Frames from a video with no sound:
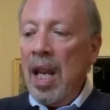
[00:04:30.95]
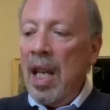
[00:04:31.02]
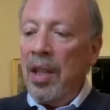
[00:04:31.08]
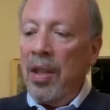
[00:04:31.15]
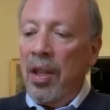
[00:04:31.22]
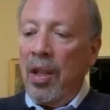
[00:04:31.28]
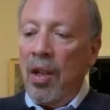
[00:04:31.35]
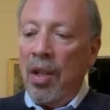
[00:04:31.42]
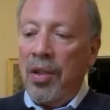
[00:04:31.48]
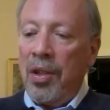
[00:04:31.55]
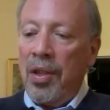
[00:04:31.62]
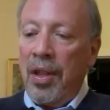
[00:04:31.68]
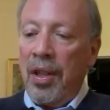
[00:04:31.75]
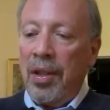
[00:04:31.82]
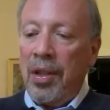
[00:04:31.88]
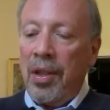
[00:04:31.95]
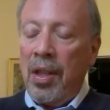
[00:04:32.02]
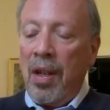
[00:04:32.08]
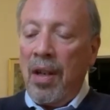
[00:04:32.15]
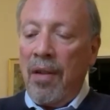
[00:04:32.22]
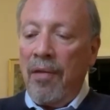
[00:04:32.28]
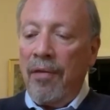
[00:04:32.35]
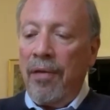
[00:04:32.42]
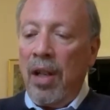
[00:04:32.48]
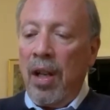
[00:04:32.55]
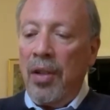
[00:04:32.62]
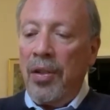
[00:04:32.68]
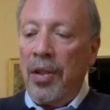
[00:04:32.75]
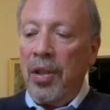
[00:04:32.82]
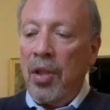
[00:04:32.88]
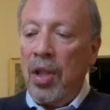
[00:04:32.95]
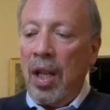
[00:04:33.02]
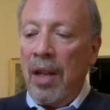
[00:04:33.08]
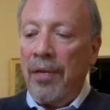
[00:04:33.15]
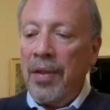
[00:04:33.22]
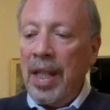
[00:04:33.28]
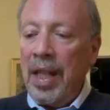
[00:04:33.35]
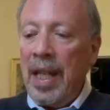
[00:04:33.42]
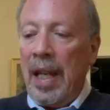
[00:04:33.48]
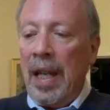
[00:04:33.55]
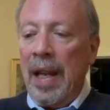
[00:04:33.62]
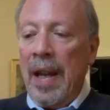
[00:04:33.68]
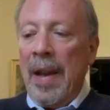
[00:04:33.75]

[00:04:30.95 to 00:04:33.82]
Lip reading: in the years that followed the GFC.